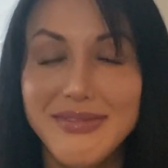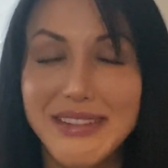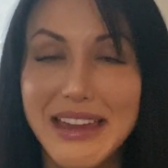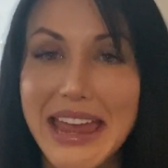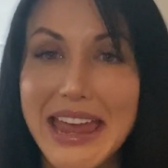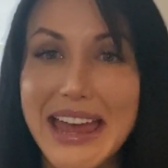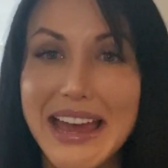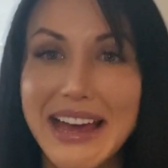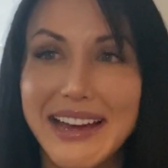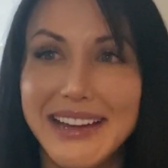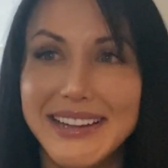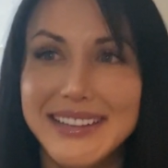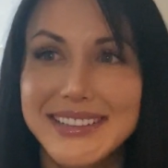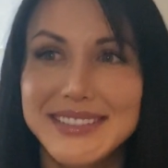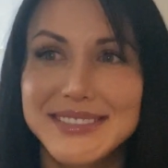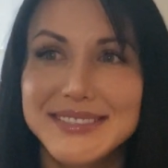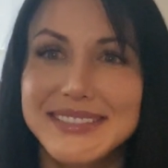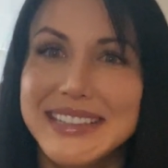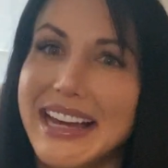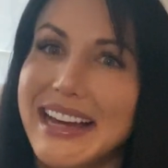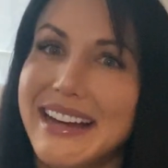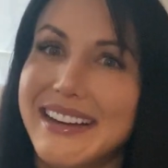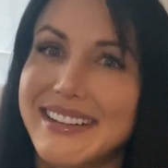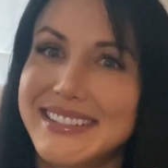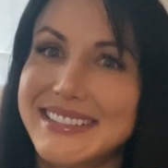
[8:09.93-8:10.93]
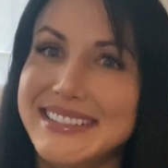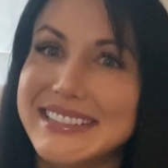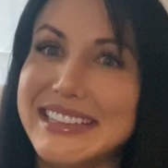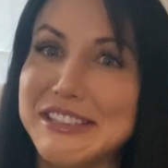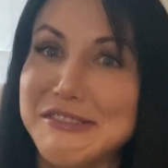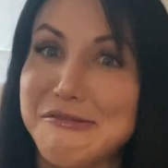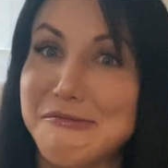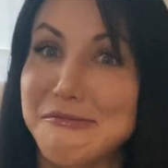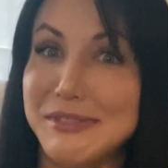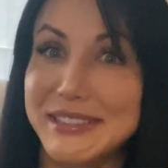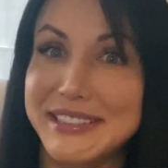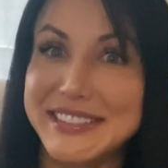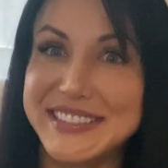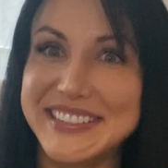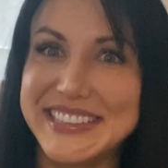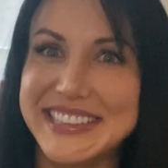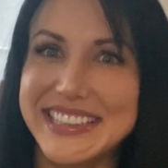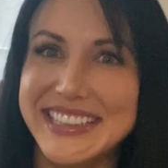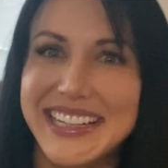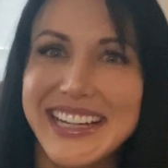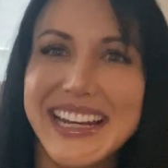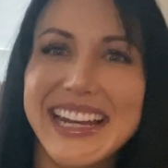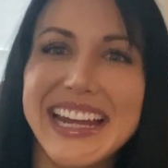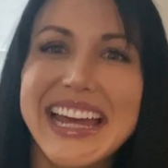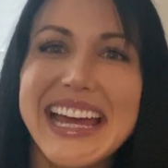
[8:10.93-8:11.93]
And yeah, it's really, really
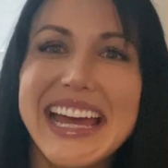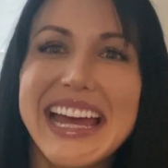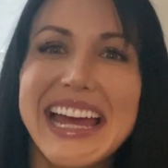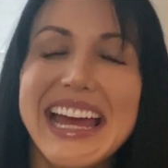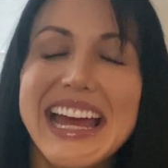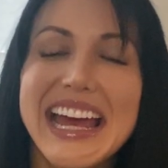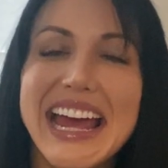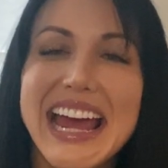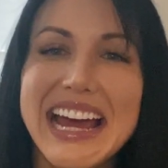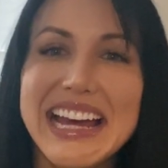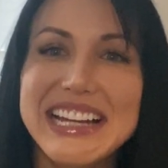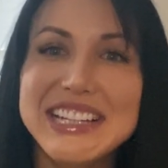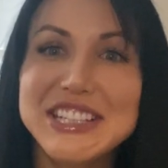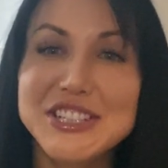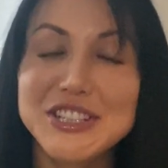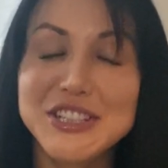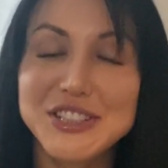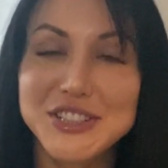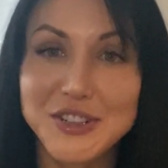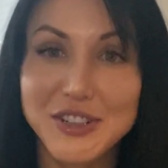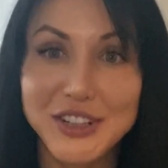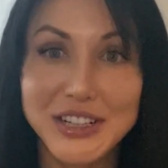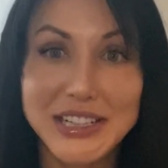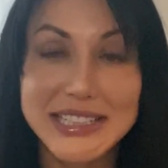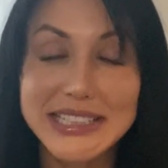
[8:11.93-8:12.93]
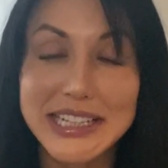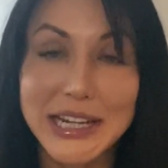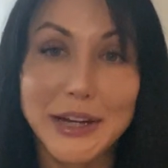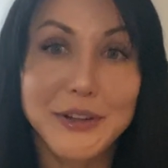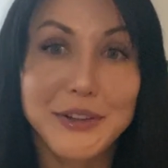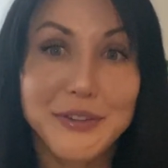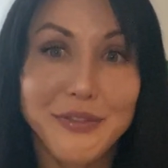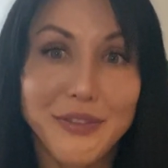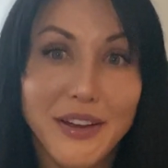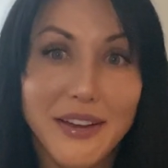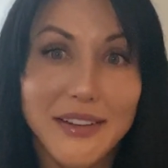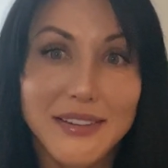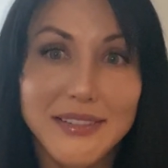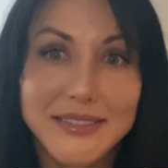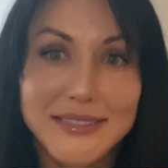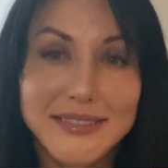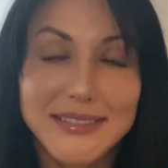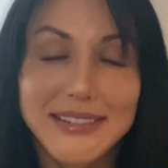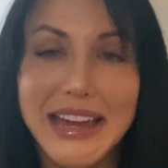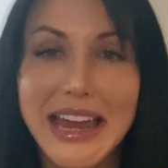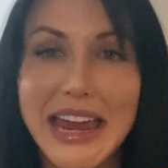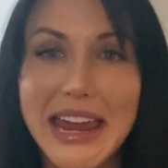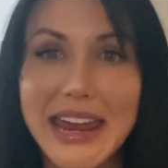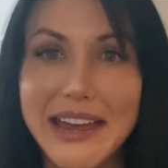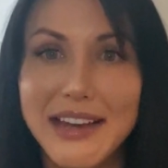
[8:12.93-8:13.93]
good. And you're gonna see how you feel.
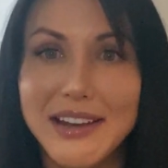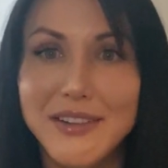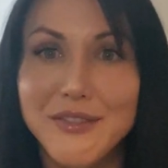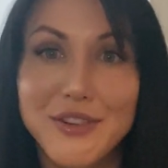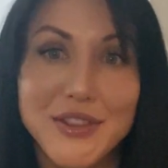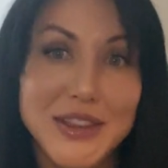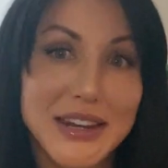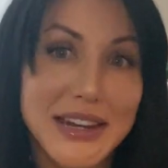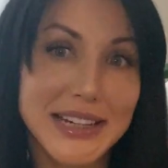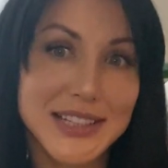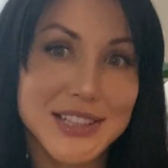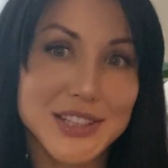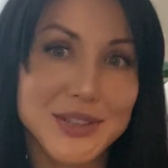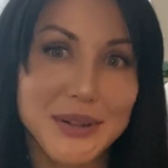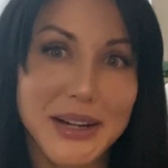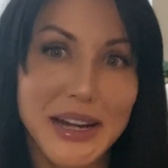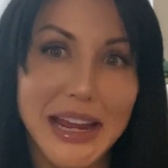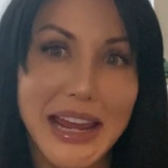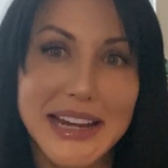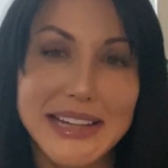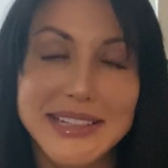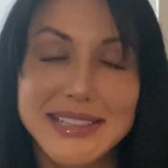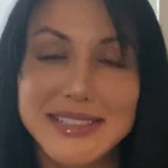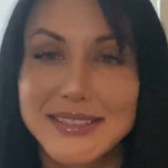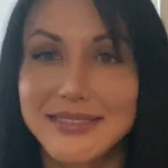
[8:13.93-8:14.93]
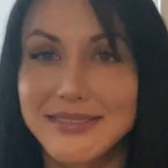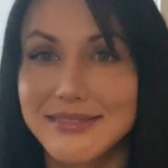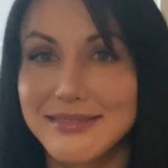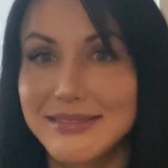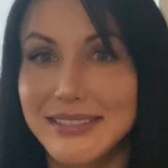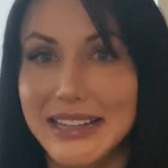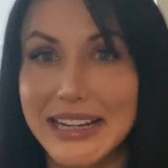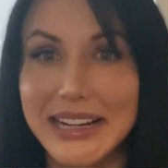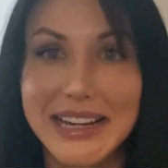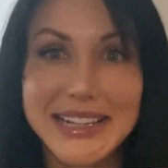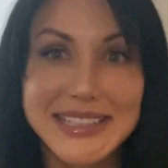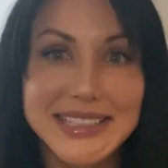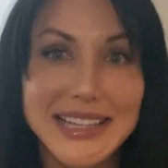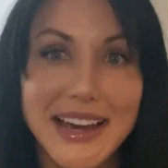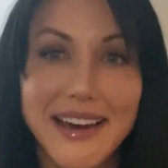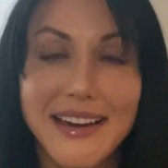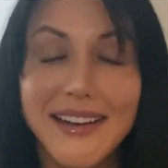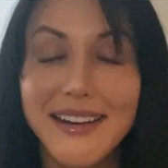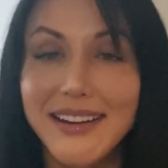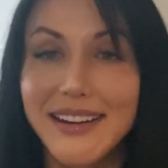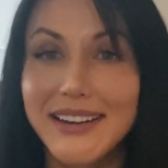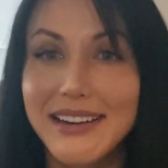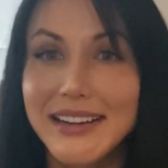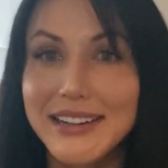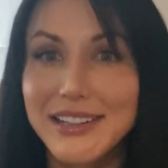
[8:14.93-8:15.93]
And for the next 3 days, like I
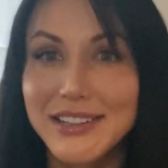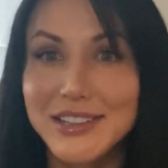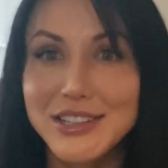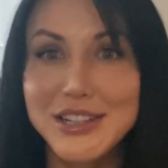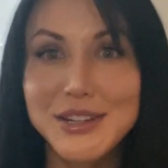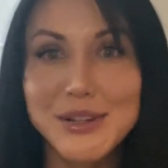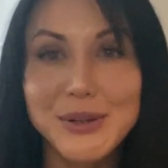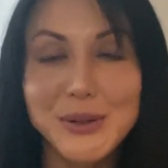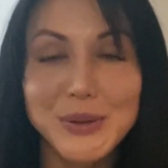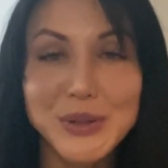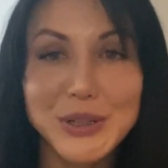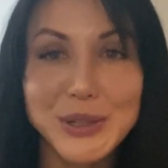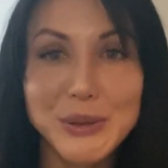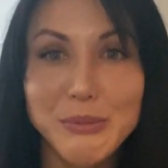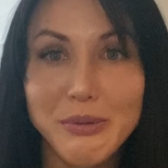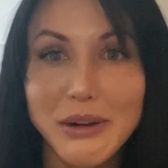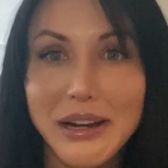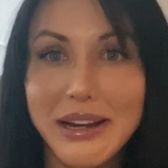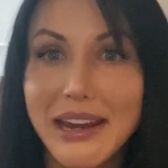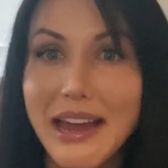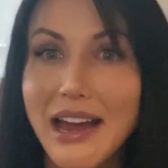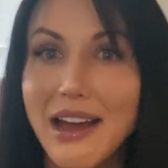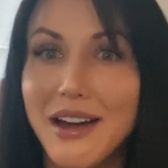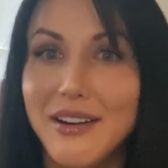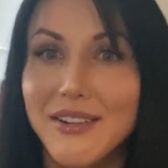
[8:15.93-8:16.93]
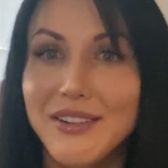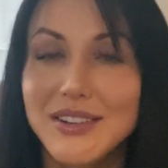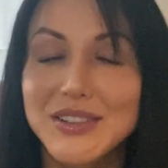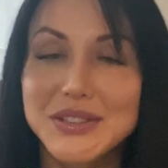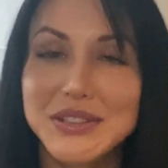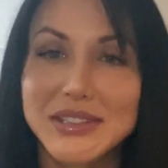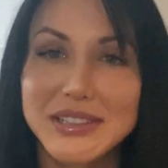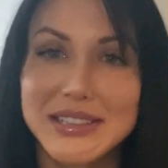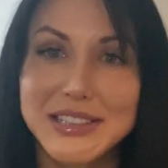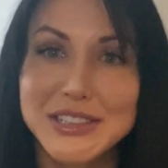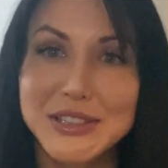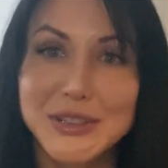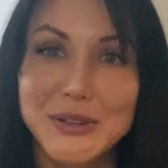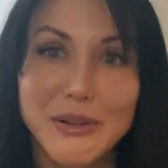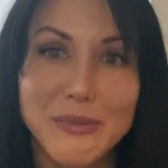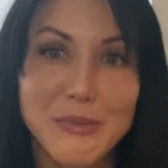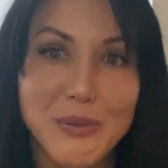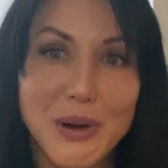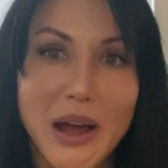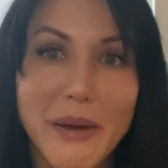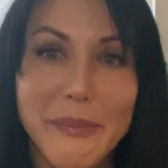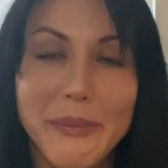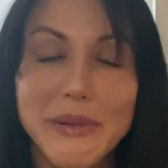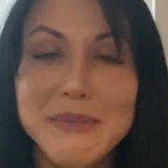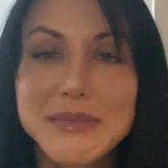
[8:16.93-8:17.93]
said, do you break out? Do you have
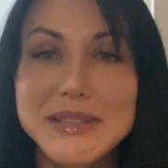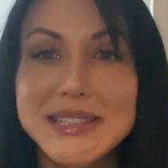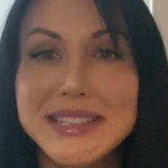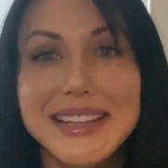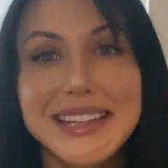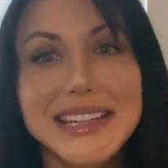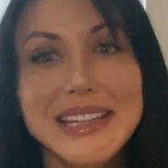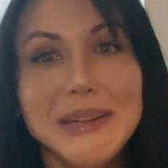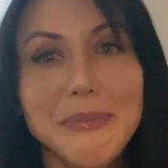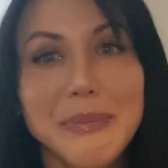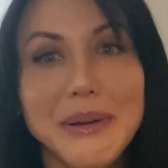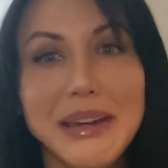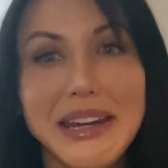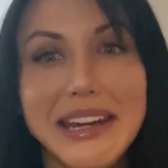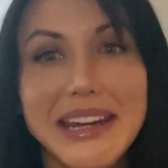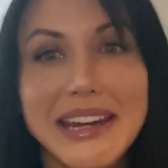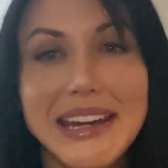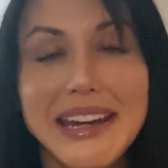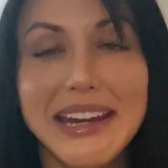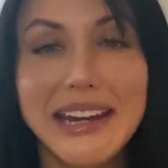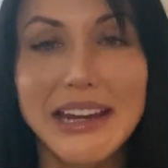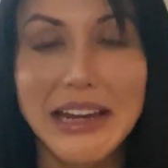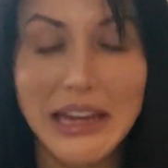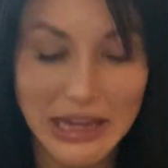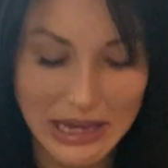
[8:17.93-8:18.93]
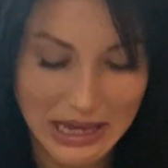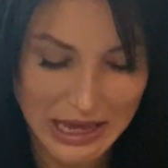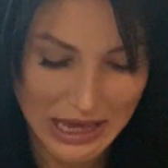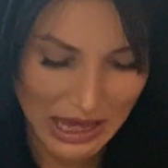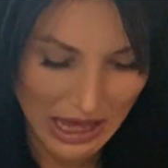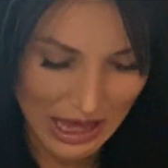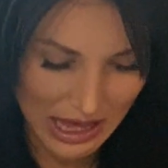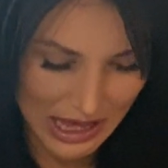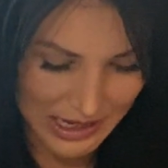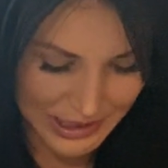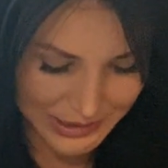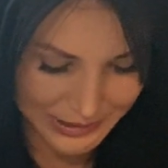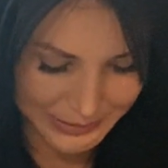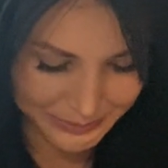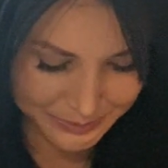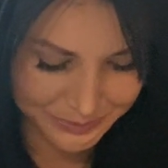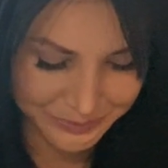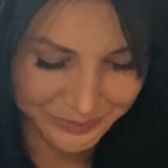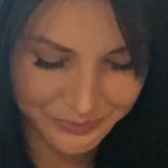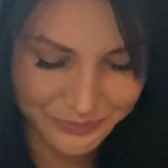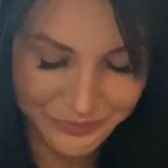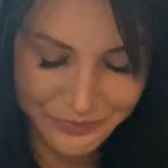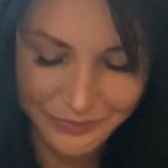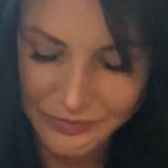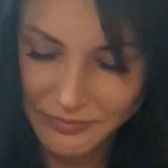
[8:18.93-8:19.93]
problems sleeping?
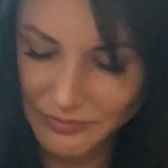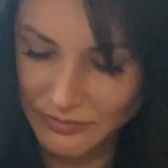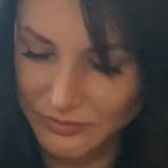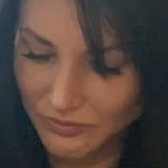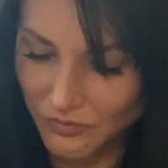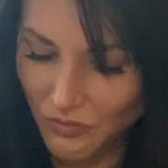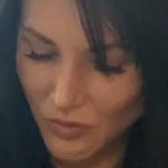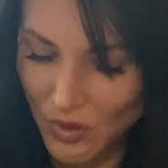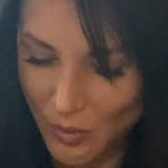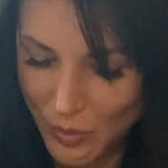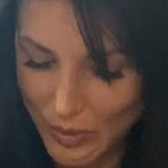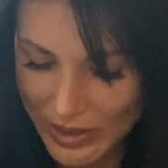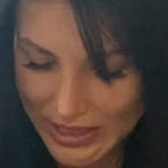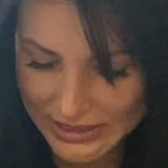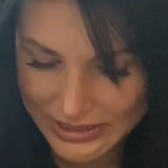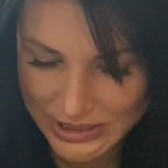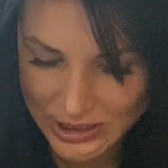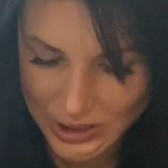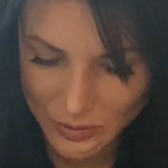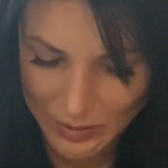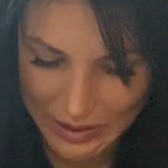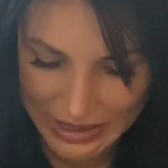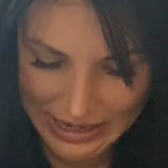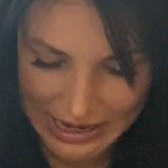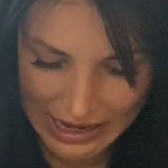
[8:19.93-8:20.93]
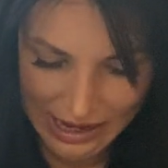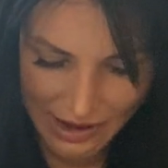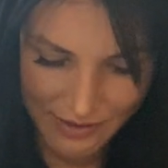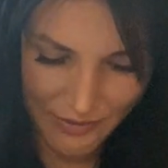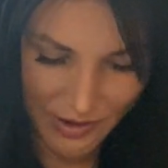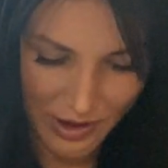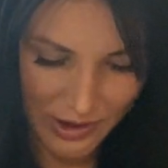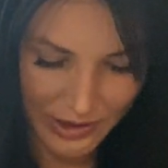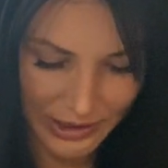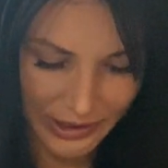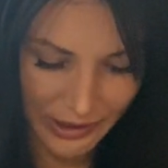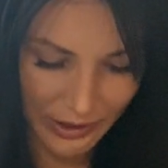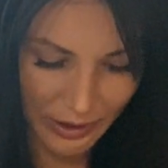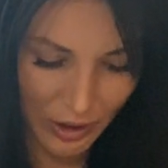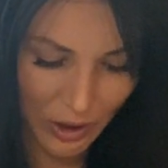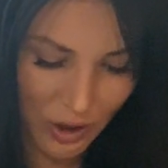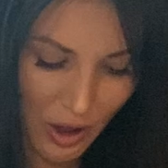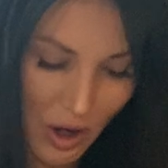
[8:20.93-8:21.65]
What else do I have on here?